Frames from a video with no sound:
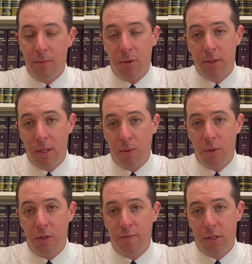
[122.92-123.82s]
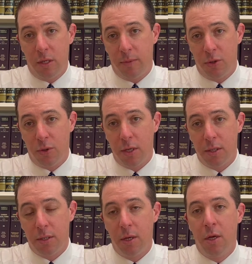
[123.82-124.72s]
is that when you've set up a
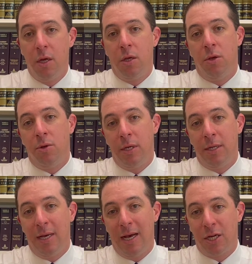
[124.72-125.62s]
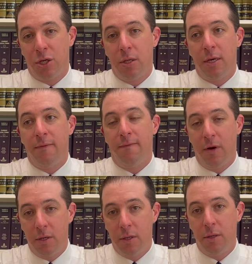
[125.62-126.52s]
trust, you need to actually
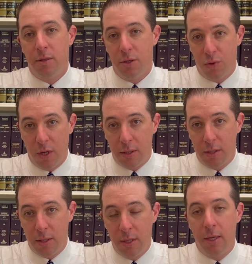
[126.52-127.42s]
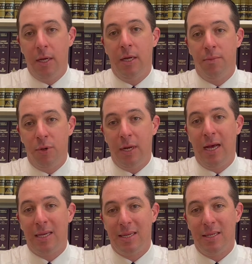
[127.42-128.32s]
fund the trust and put
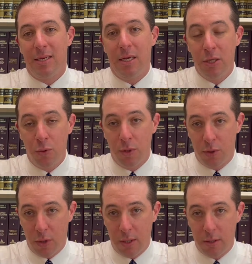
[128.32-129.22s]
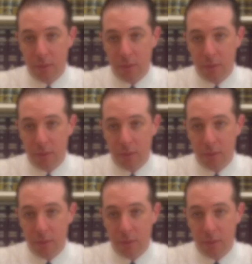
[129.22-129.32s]
assets into the trust.